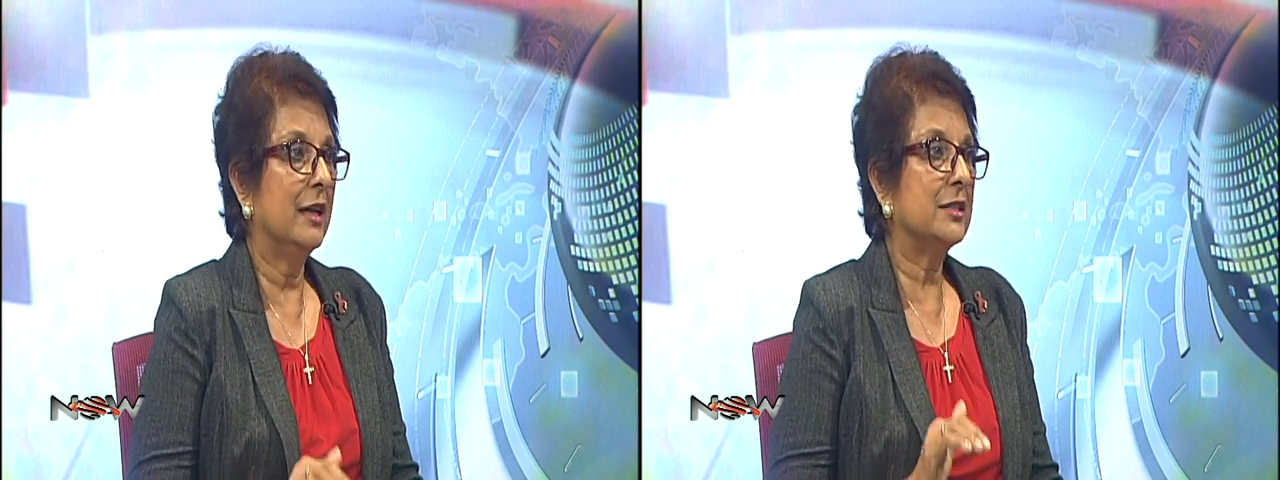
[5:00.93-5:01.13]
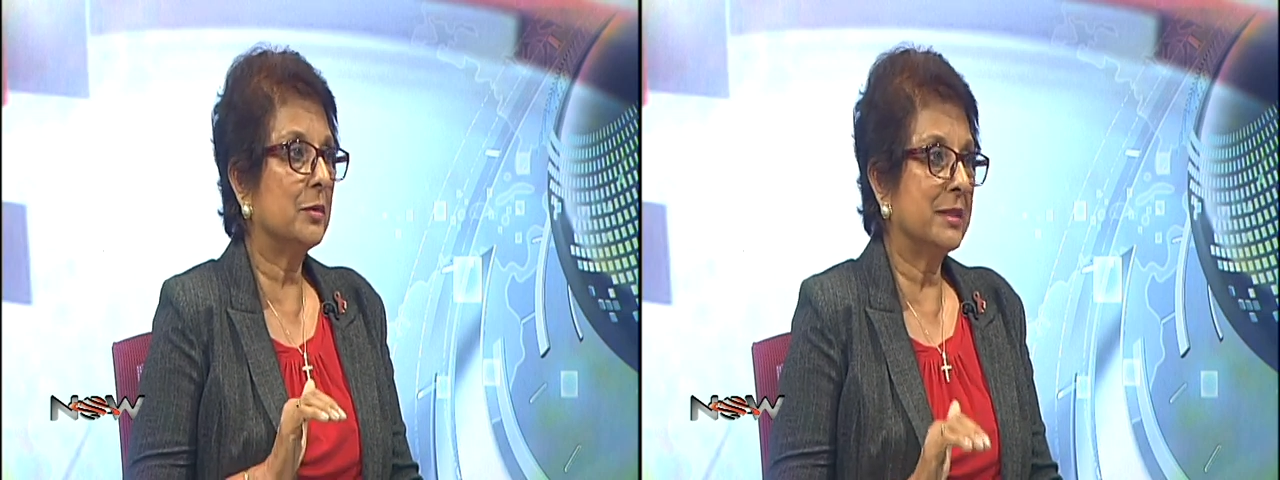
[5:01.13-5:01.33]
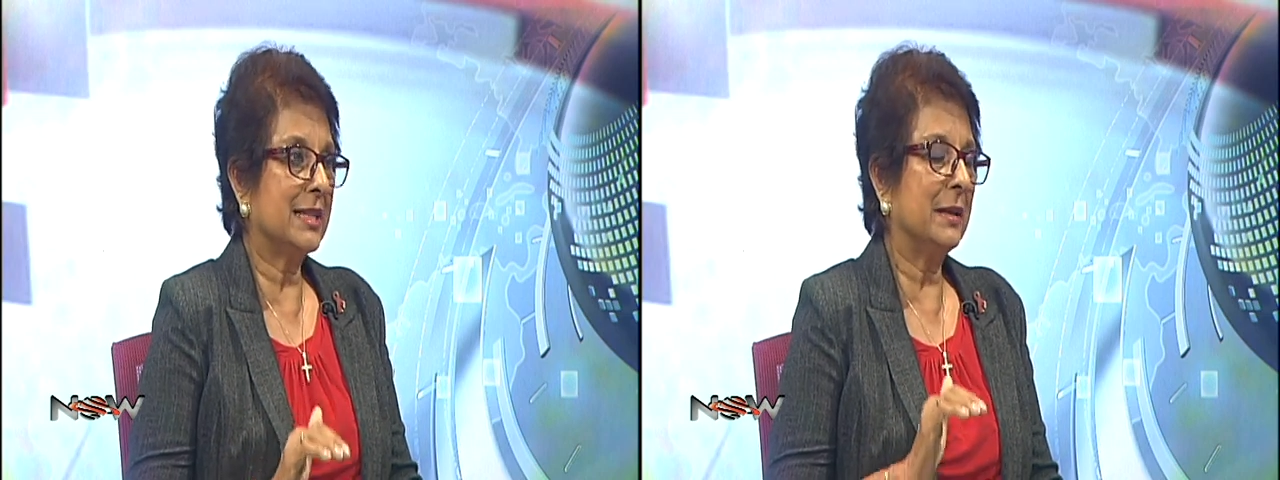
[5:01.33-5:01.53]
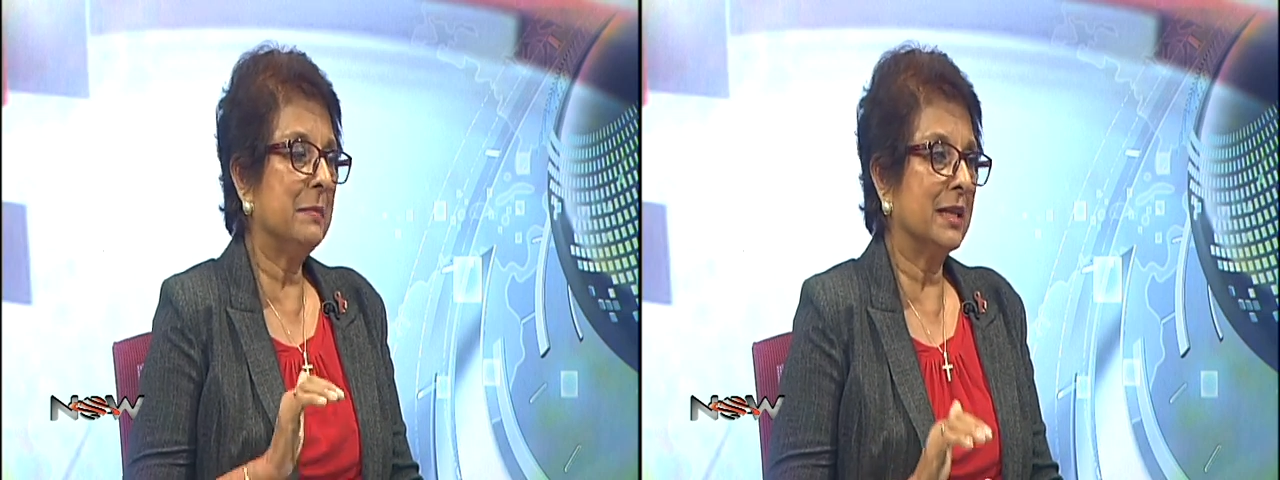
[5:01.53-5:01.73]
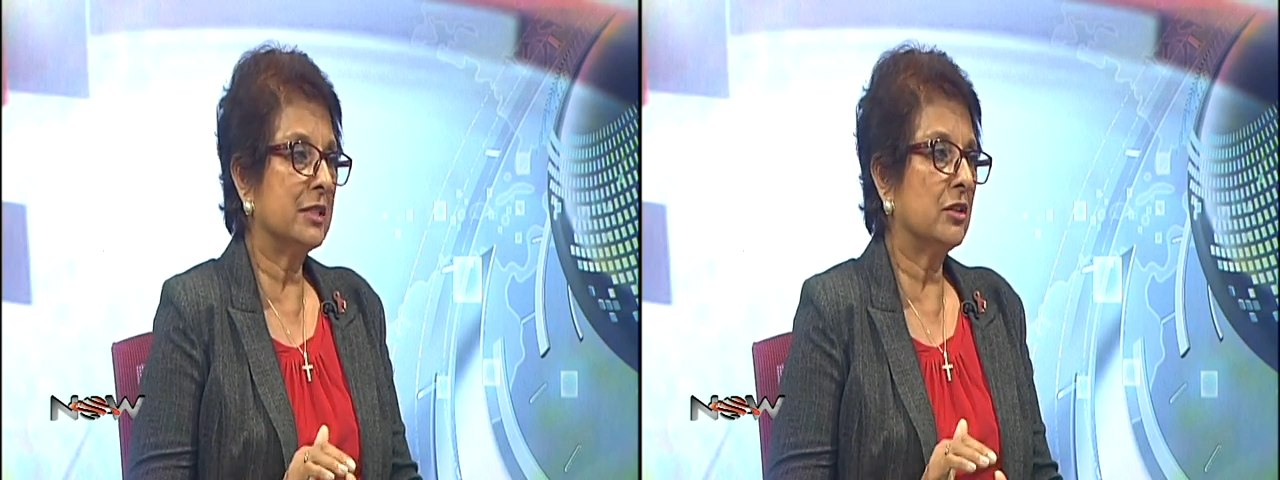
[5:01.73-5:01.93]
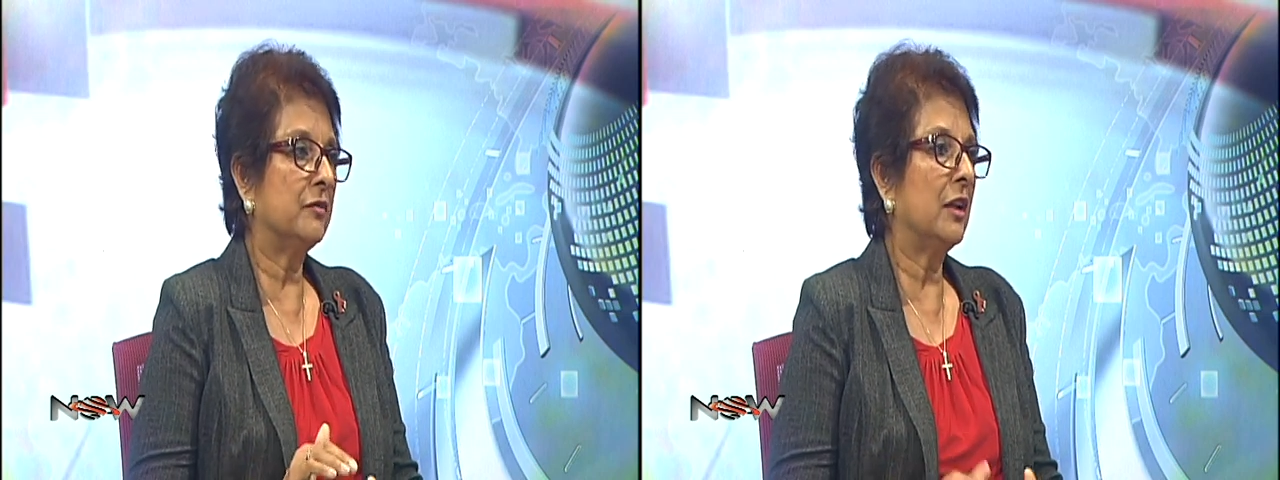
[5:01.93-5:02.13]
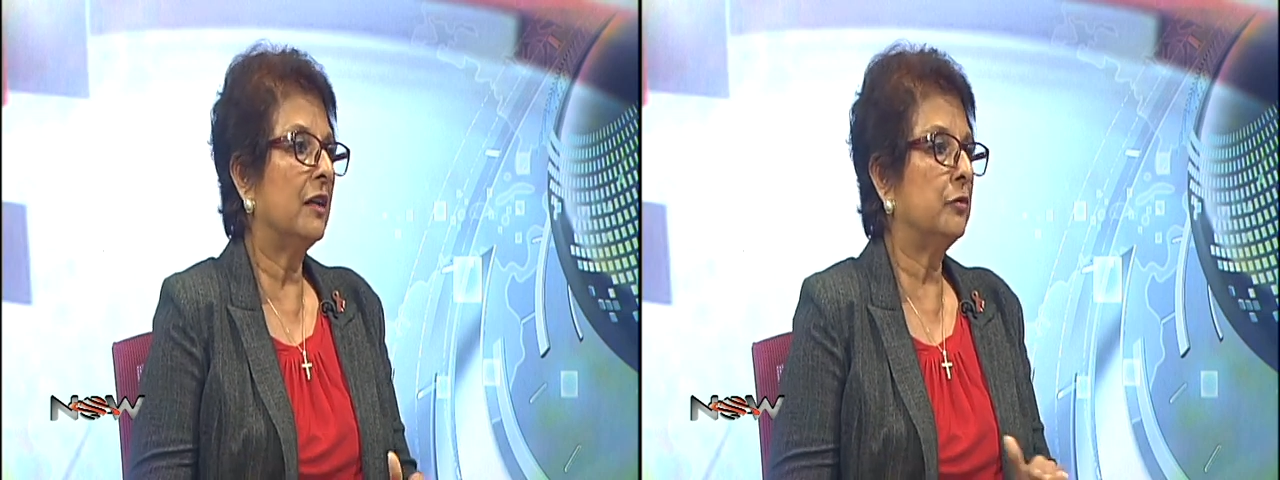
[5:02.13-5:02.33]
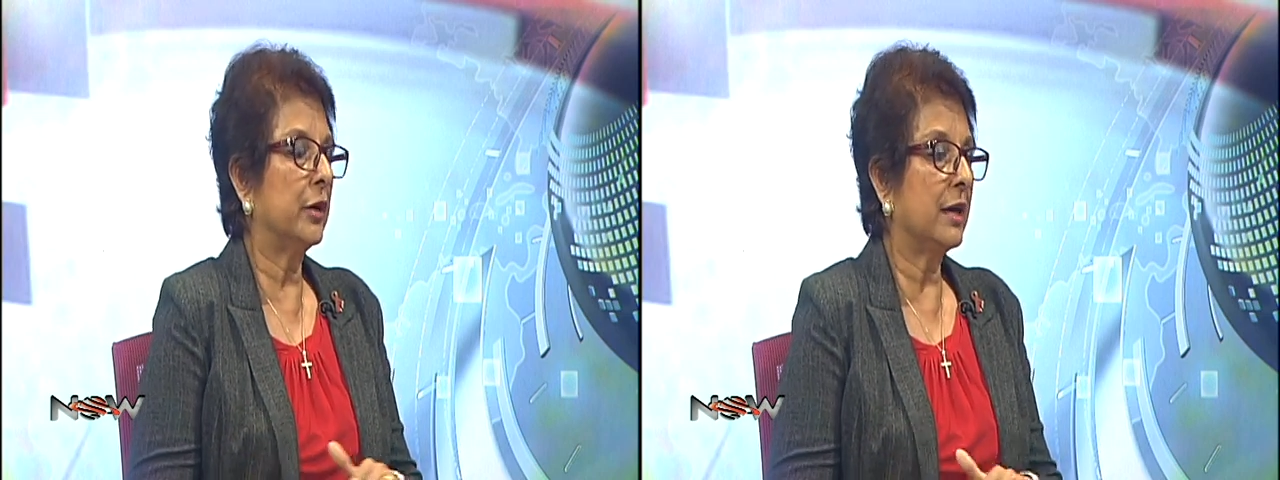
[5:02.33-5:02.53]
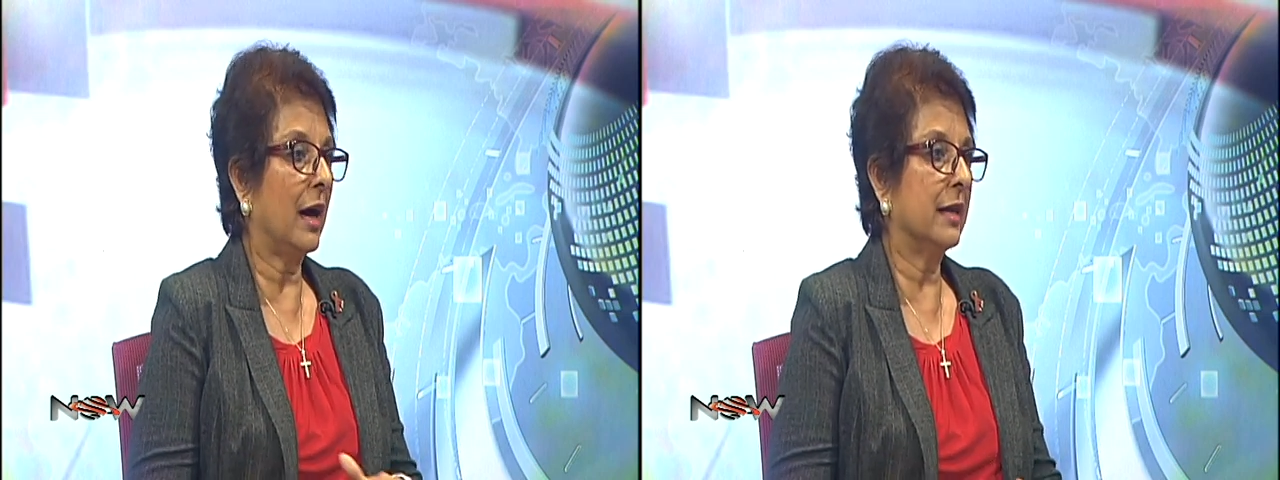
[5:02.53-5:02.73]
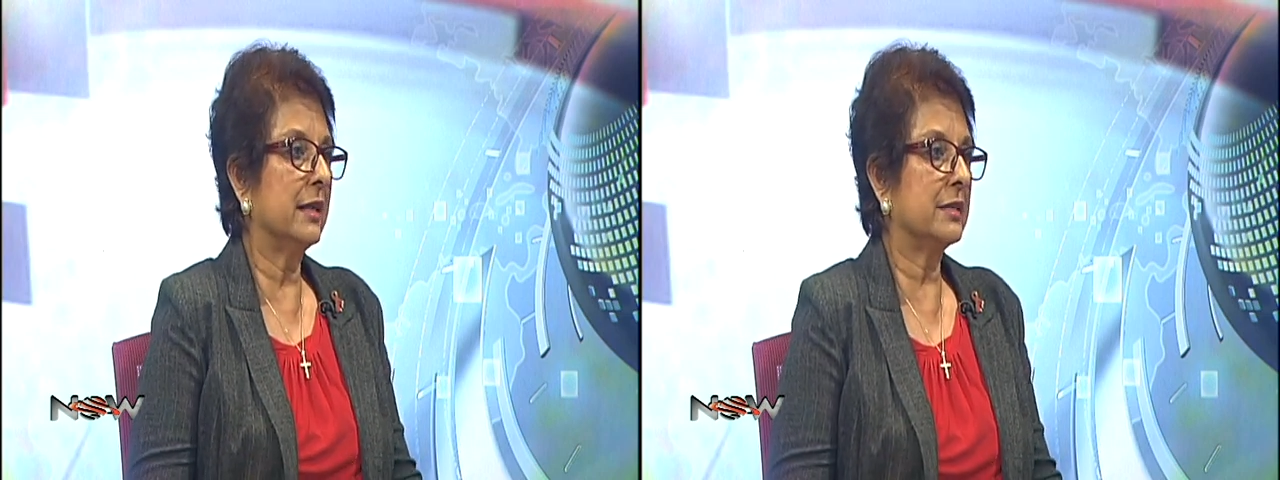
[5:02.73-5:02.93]
So it's that message of love,
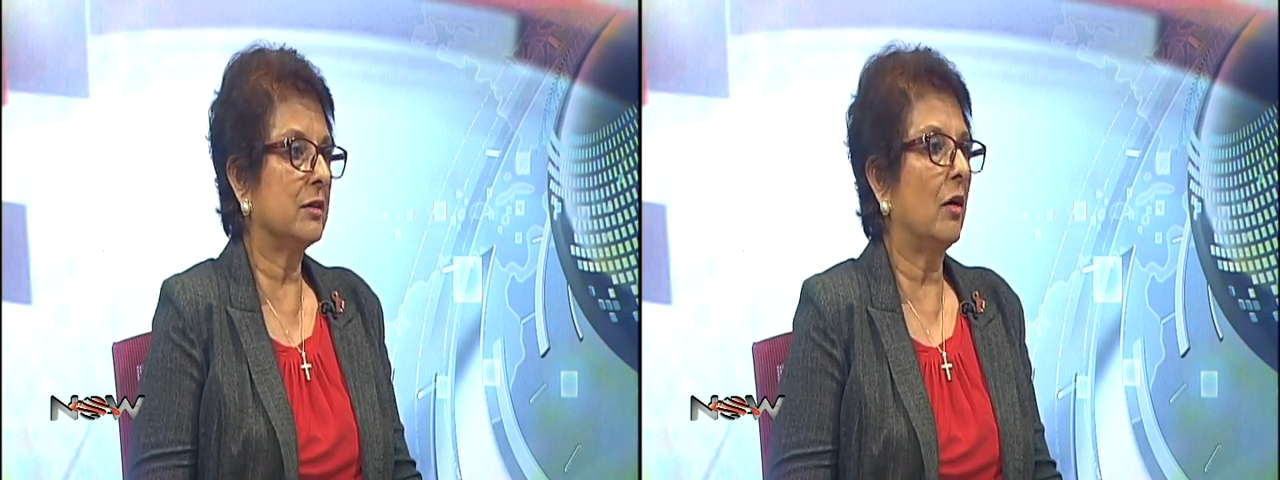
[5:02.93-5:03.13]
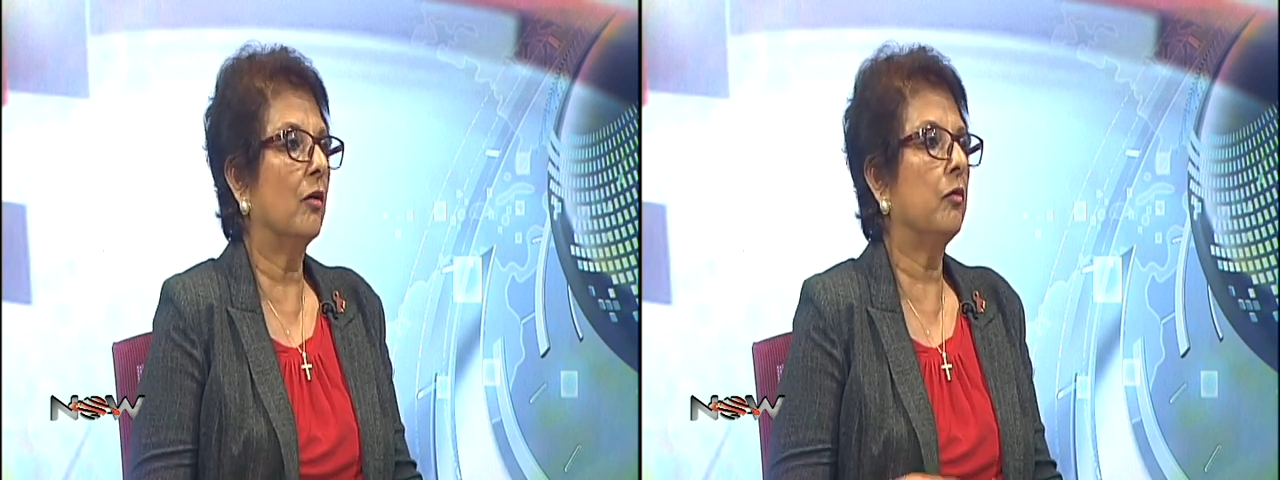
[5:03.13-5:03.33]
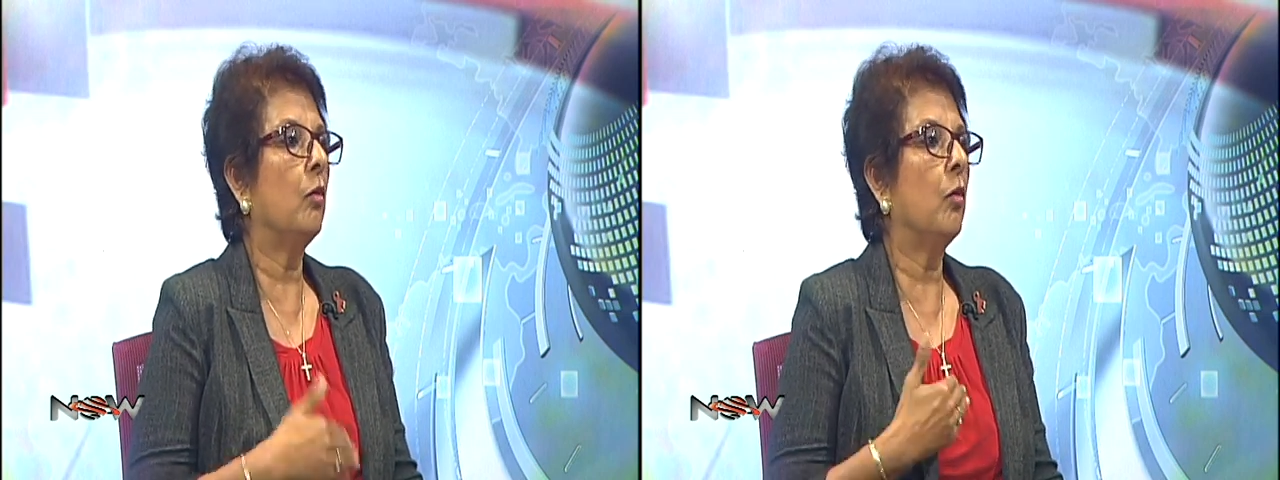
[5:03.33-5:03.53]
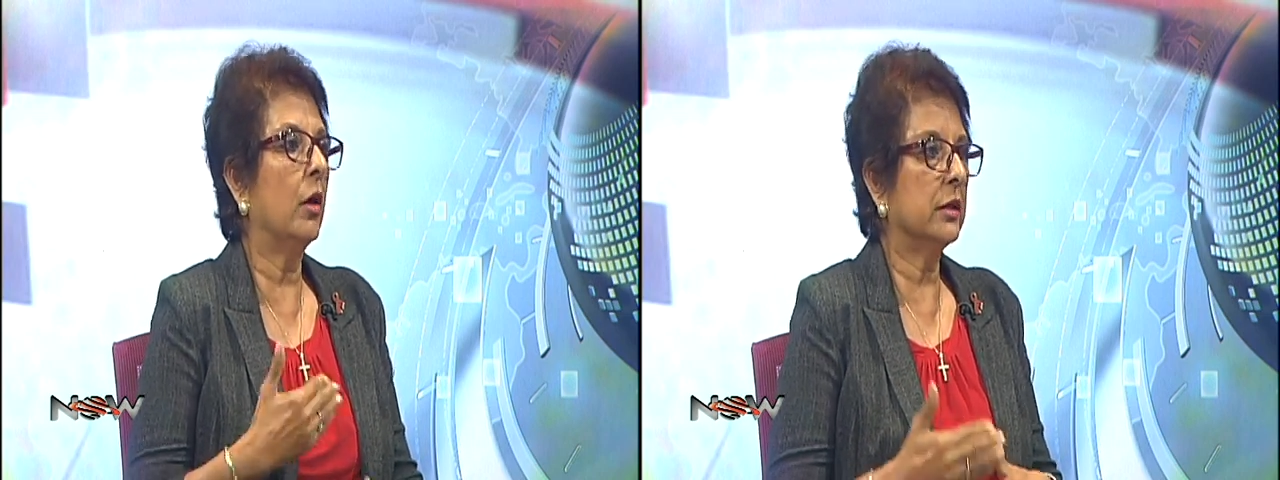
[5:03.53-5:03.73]
regardless of what